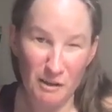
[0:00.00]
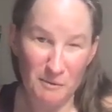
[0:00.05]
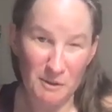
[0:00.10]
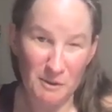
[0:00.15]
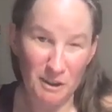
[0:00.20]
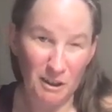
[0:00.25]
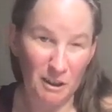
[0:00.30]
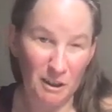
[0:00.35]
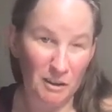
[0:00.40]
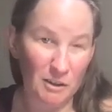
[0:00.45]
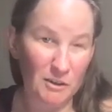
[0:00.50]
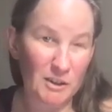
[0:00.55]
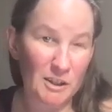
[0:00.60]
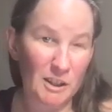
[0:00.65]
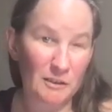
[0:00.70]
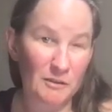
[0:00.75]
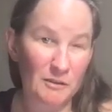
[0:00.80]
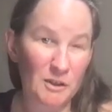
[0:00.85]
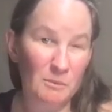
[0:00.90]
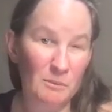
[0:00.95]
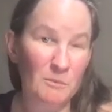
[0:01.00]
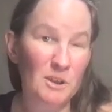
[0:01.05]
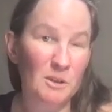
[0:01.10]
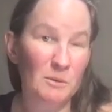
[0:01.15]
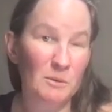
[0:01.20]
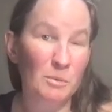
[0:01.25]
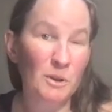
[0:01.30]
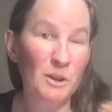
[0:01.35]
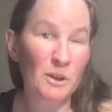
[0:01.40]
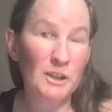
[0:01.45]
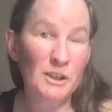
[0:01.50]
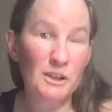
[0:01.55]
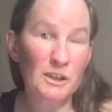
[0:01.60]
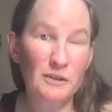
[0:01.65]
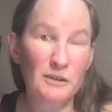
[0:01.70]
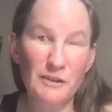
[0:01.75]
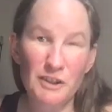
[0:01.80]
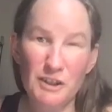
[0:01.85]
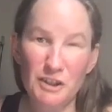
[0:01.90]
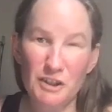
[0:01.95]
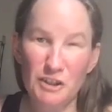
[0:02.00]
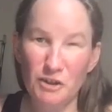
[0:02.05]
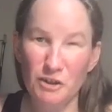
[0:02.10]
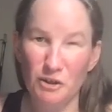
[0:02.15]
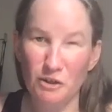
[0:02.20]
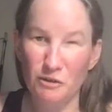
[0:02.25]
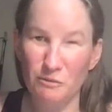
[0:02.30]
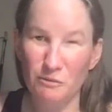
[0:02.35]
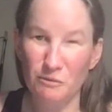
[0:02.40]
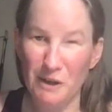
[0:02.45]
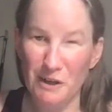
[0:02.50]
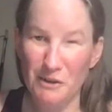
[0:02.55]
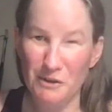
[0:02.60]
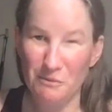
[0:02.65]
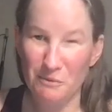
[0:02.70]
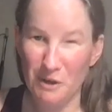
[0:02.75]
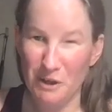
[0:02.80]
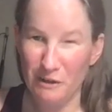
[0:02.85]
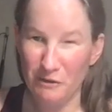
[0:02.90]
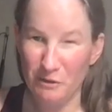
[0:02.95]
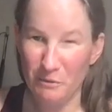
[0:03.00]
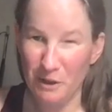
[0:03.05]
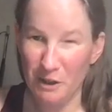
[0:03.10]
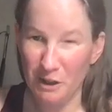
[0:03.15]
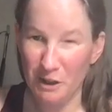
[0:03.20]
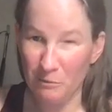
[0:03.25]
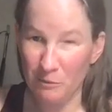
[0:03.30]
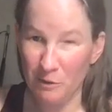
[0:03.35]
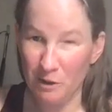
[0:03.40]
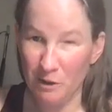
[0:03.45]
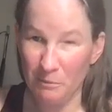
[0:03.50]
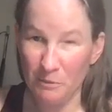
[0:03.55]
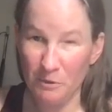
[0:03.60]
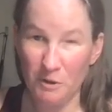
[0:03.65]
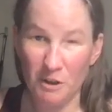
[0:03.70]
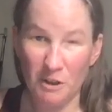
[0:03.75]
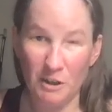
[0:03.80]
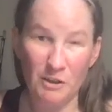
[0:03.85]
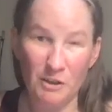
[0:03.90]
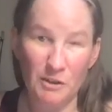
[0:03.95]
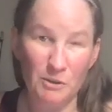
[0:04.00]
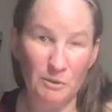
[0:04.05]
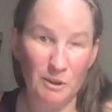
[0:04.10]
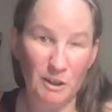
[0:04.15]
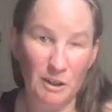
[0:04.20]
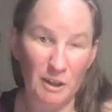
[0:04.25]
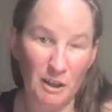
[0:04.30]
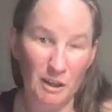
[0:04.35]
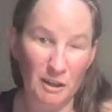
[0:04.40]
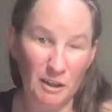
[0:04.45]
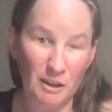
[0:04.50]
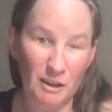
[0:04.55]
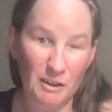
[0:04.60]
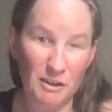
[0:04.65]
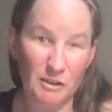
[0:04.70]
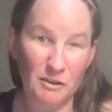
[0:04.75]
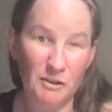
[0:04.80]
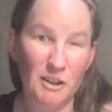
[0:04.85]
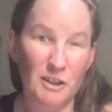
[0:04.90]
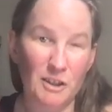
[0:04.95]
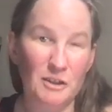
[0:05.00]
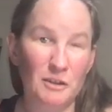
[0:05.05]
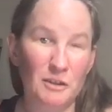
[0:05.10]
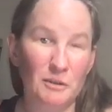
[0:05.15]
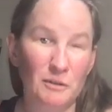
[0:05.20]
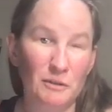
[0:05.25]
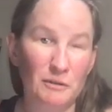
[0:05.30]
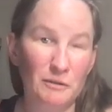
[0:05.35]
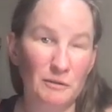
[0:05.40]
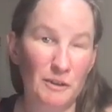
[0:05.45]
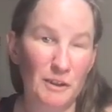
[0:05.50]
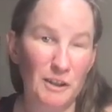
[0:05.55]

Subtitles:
to get yourself some support services around whatever may come up. You can also get a consultation or